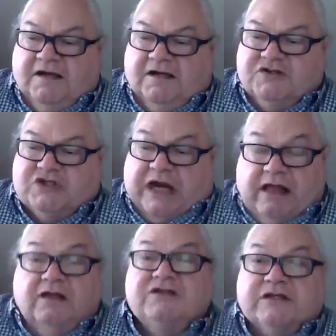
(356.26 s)

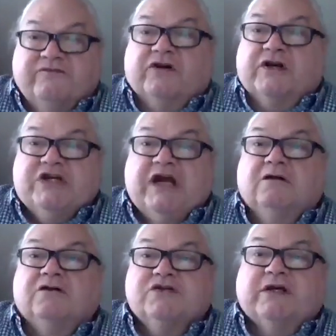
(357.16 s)
challenging, very
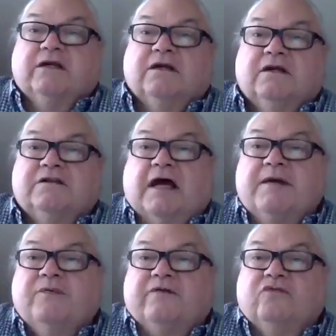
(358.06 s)
challenging
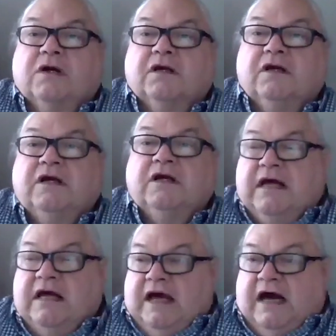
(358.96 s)
type of work.
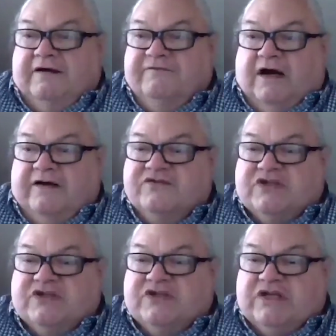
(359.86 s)
I've
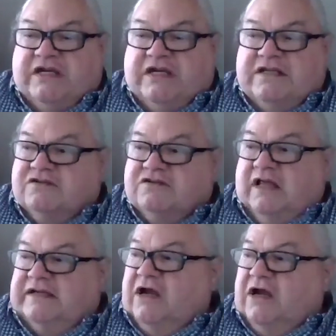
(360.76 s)
since
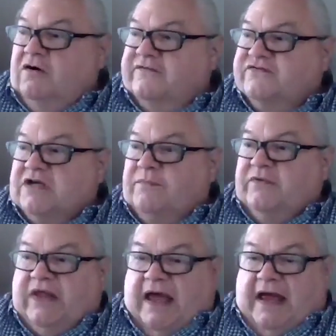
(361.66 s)
let go of some
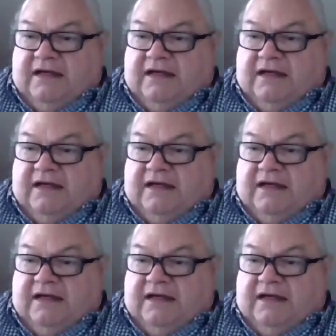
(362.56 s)
of that.